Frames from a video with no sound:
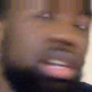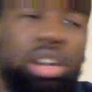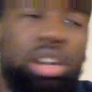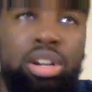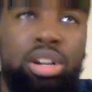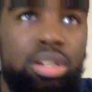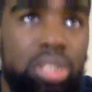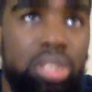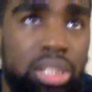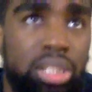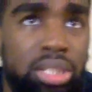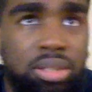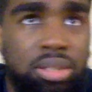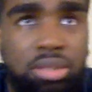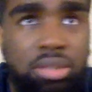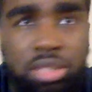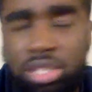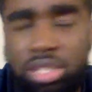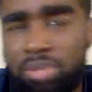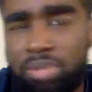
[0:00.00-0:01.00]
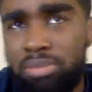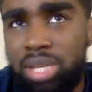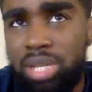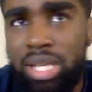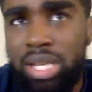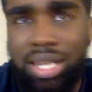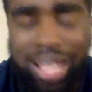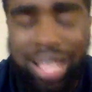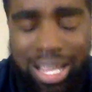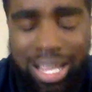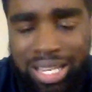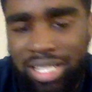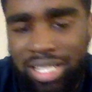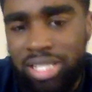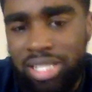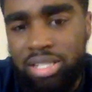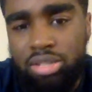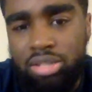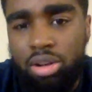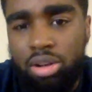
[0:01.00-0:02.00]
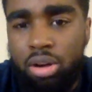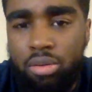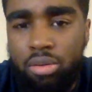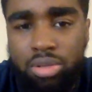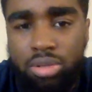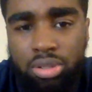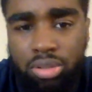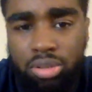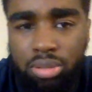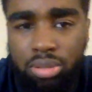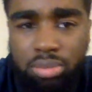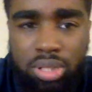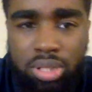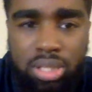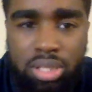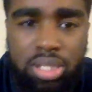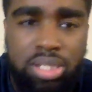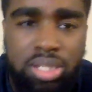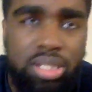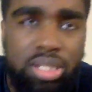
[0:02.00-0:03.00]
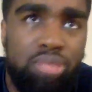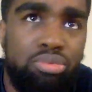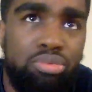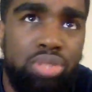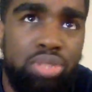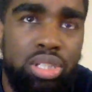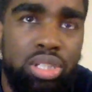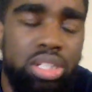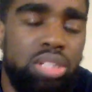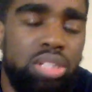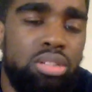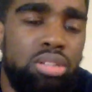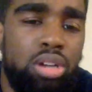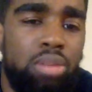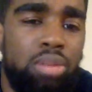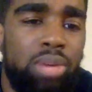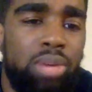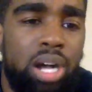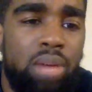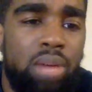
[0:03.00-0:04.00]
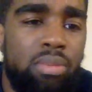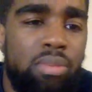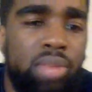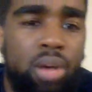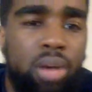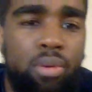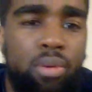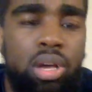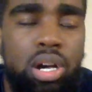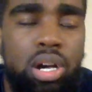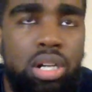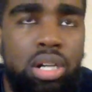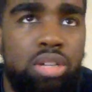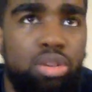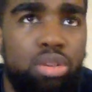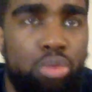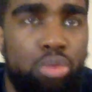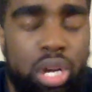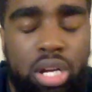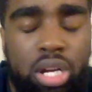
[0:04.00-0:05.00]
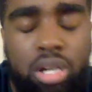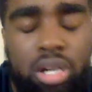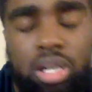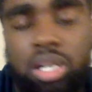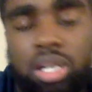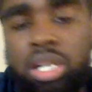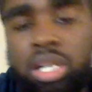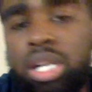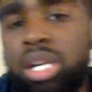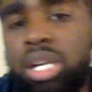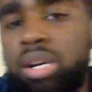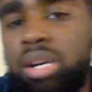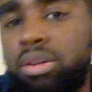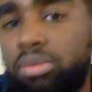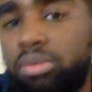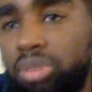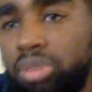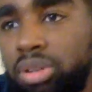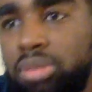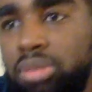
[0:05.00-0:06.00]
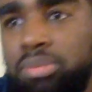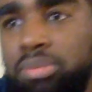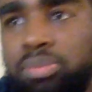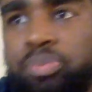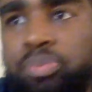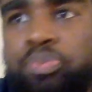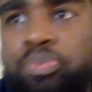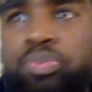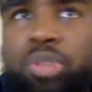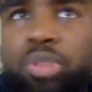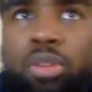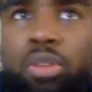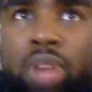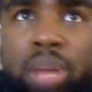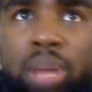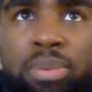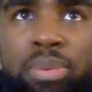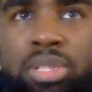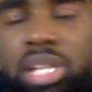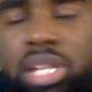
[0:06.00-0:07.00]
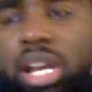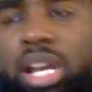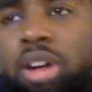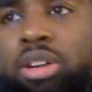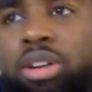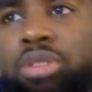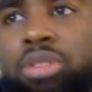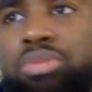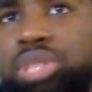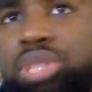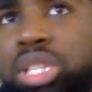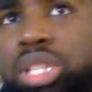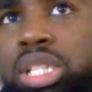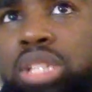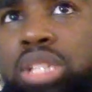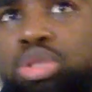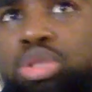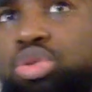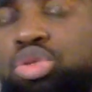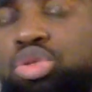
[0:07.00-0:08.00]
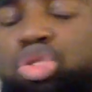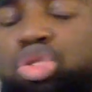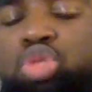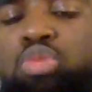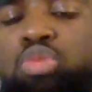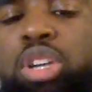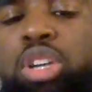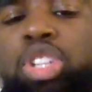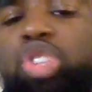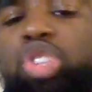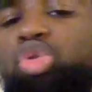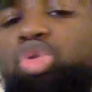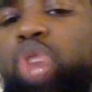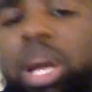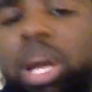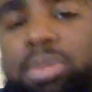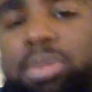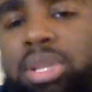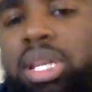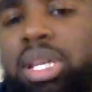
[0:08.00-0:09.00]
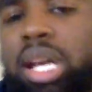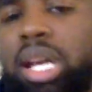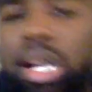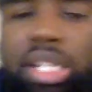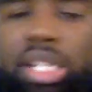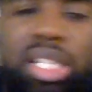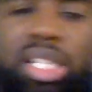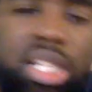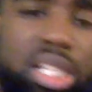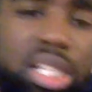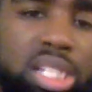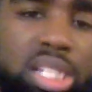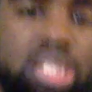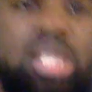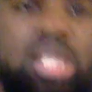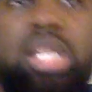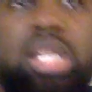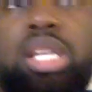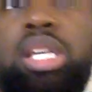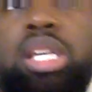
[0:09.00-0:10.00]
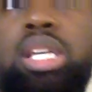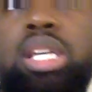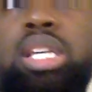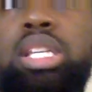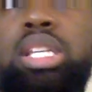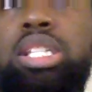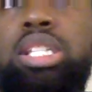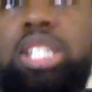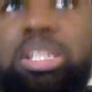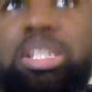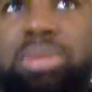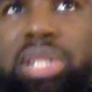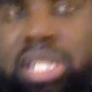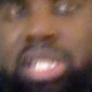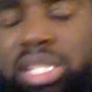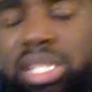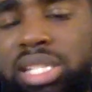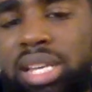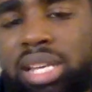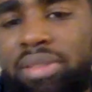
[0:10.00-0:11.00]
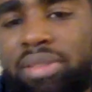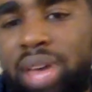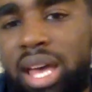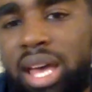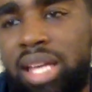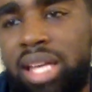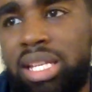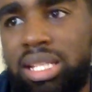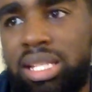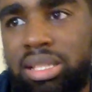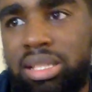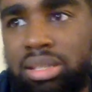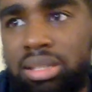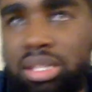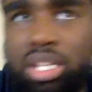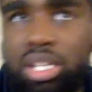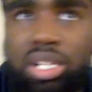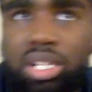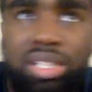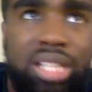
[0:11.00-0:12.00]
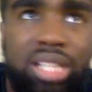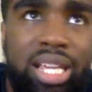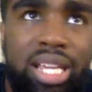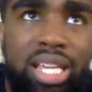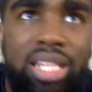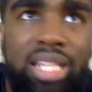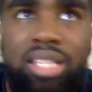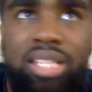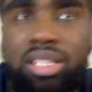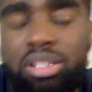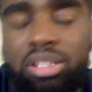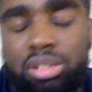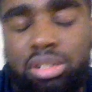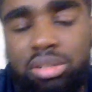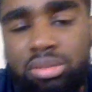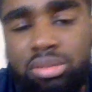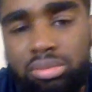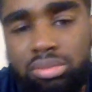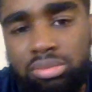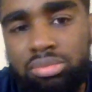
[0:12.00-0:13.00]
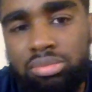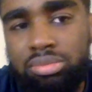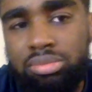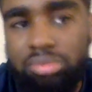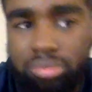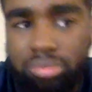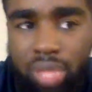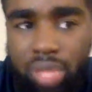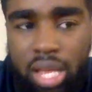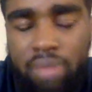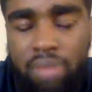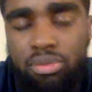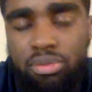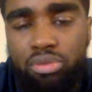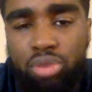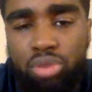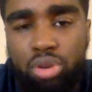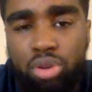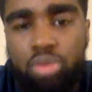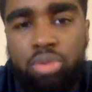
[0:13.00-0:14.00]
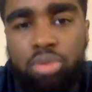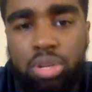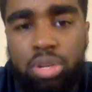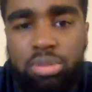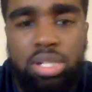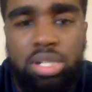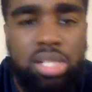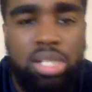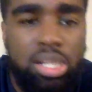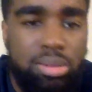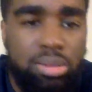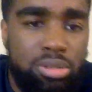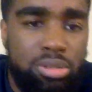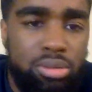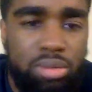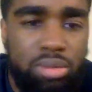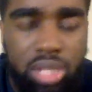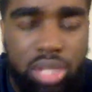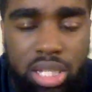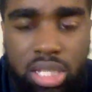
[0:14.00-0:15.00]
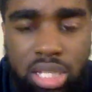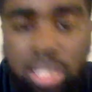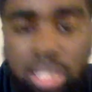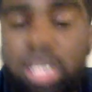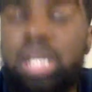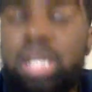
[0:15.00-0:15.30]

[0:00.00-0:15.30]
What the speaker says: early to mid '90s. There's always going to be this a really dope album that went under the radar from rappers that aren't really doing too much rapping nowadays, just because they've had their lane and every road pretty much comes to an end.